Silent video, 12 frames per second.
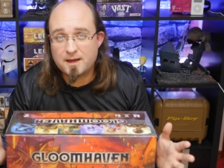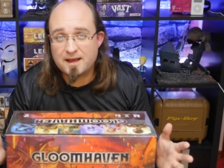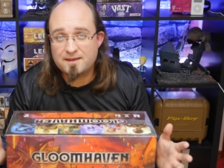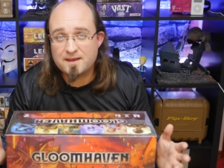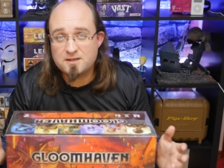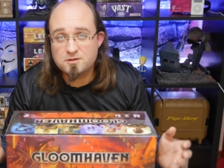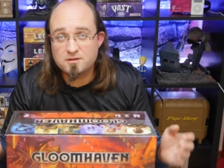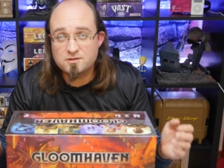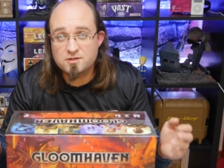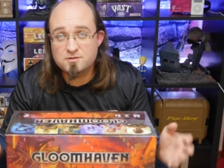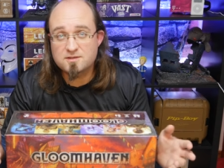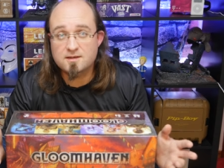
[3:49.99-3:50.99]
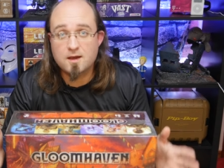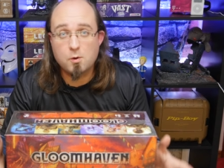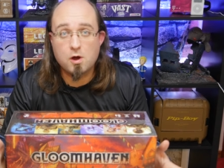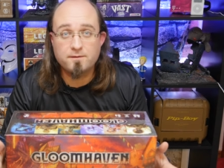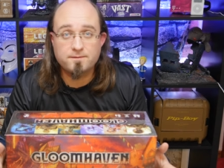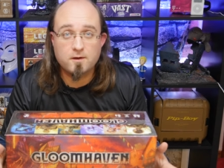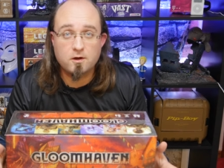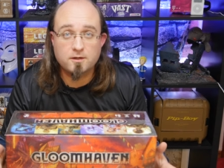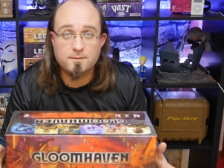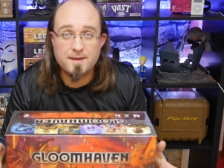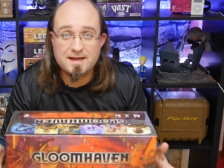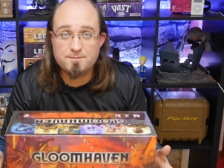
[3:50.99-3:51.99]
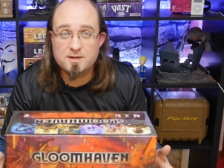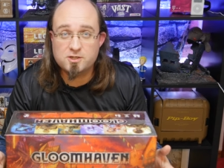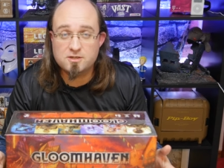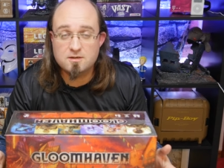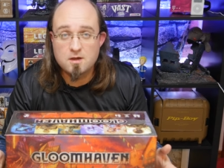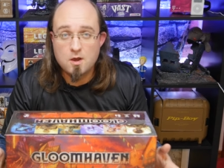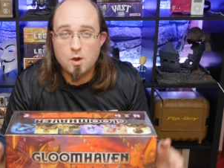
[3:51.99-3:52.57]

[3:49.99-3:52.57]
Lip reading: and then you can choose to go off on a main mission